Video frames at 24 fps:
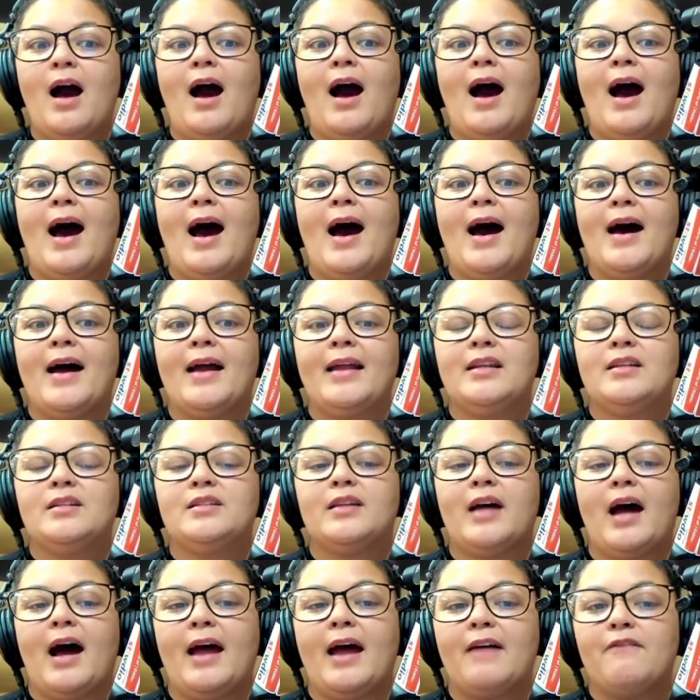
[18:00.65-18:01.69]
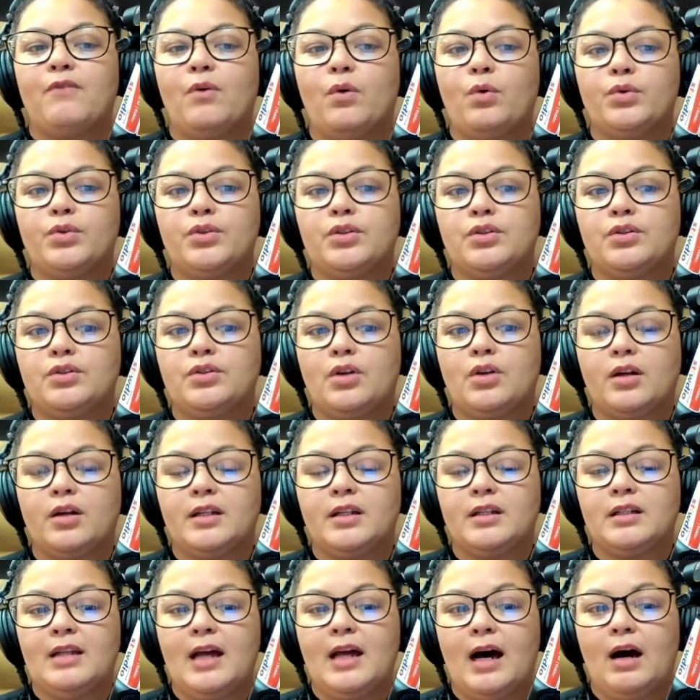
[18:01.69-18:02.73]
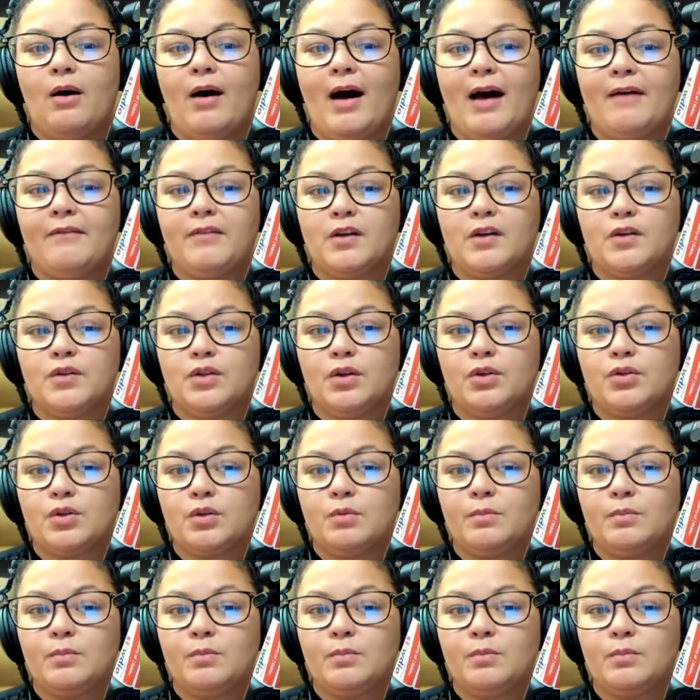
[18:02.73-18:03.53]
And I've also started now having a social